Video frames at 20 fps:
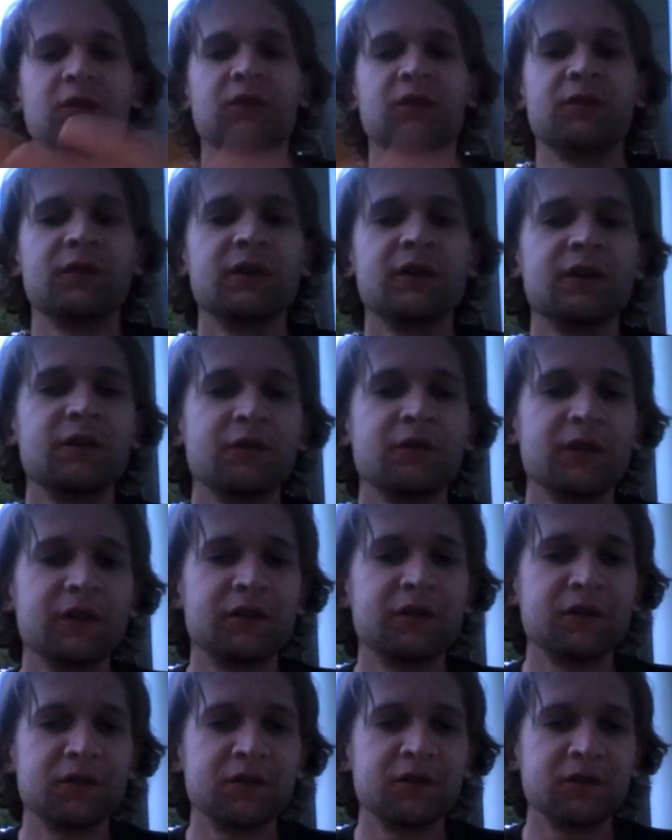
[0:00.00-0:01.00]
of a
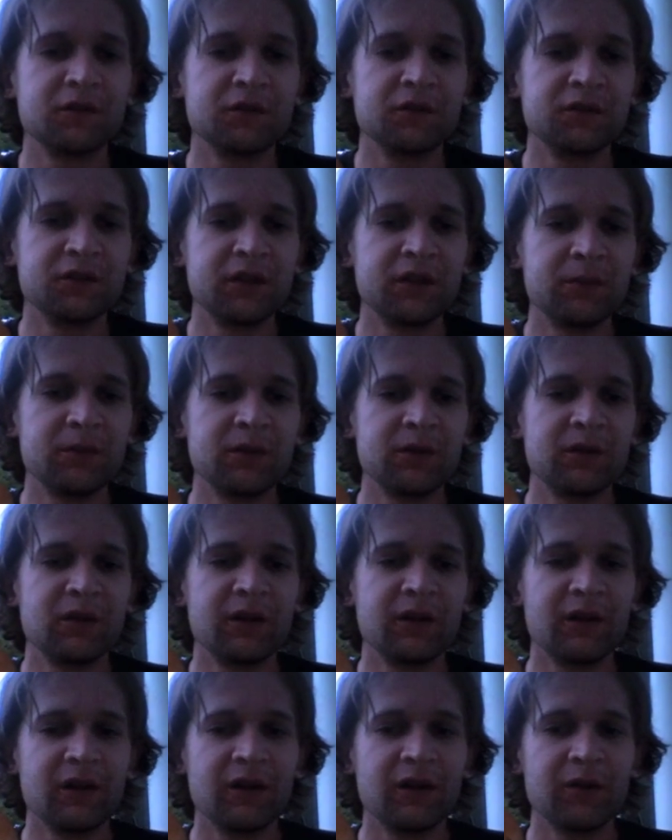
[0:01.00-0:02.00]
traditional skull shape. It's in
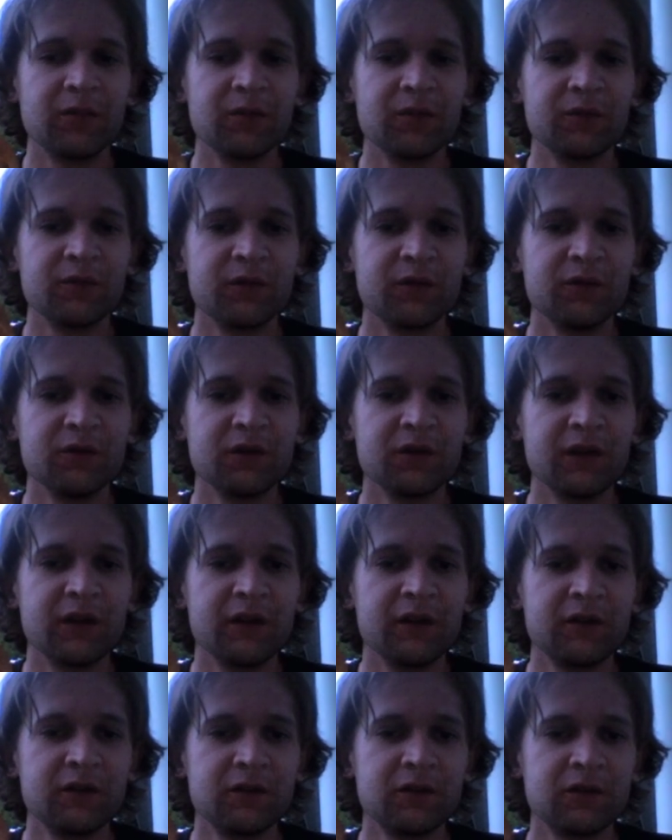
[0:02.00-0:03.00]
the umber float
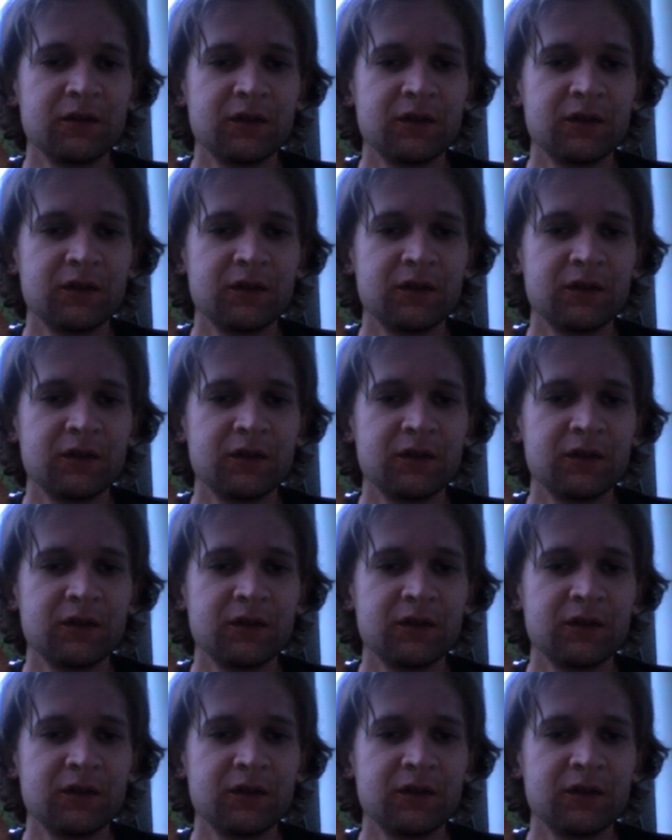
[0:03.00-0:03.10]
glaze.